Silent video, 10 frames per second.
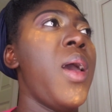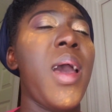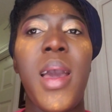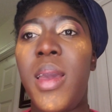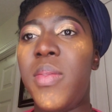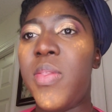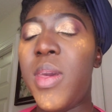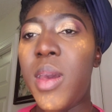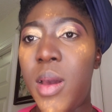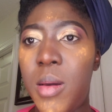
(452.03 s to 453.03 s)
I
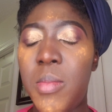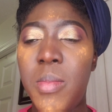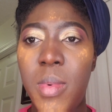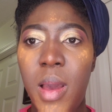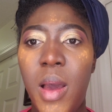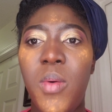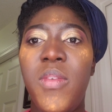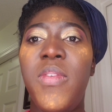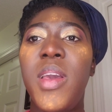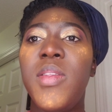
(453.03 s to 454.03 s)
think our
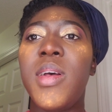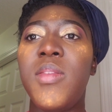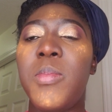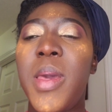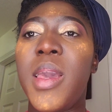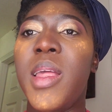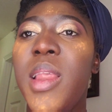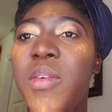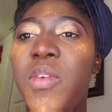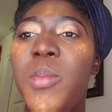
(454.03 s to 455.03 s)
face has baked
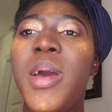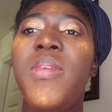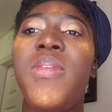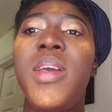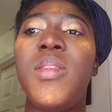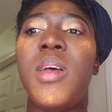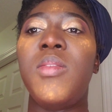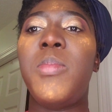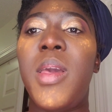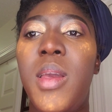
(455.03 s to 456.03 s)
enough, or my face
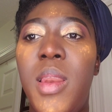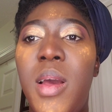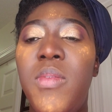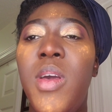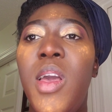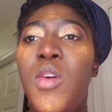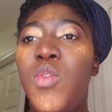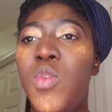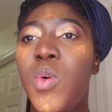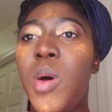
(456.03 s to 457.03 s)
has baked enough,
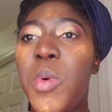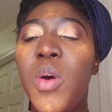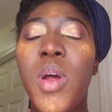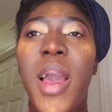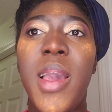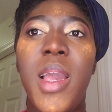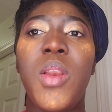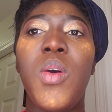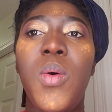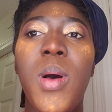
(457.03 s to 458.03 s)
so I
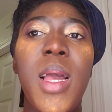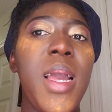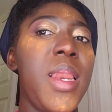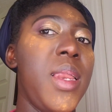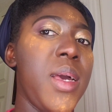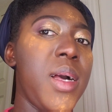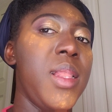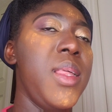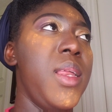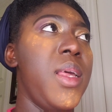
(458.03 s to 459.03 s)
can go ahead and
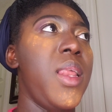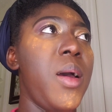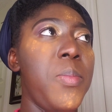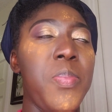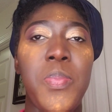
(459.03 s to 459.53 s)
clean it up.